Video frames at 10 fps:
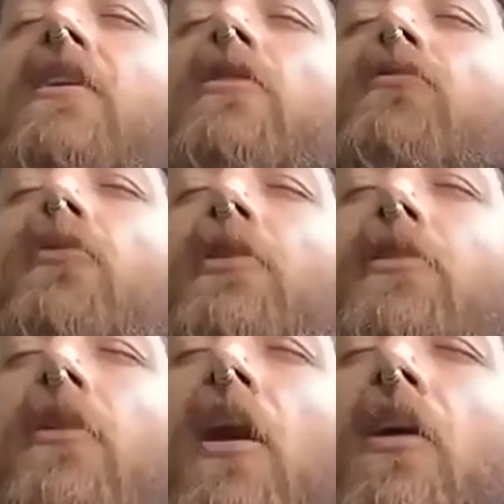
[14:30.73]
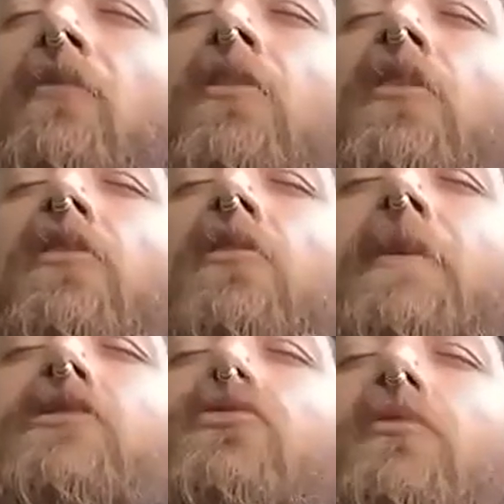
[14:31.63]
for your love to be
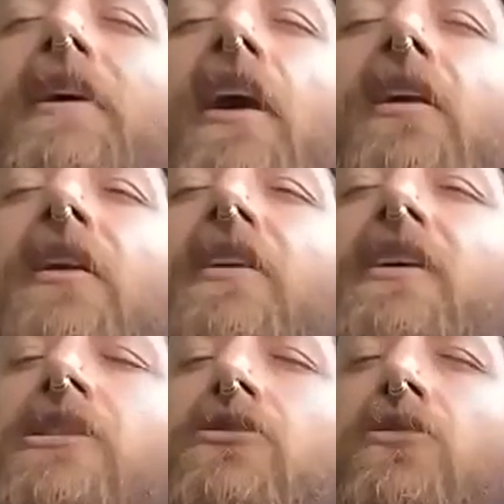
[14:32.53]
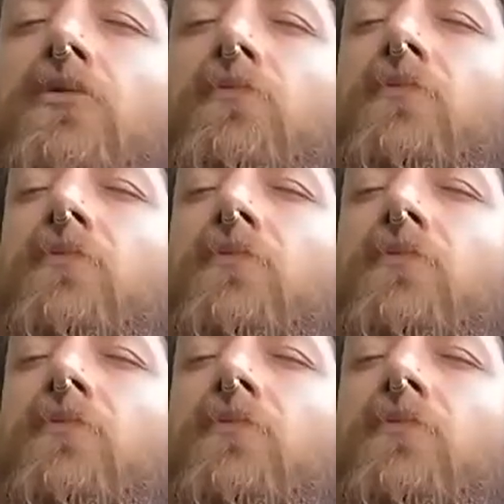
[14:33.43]
truly unconditional.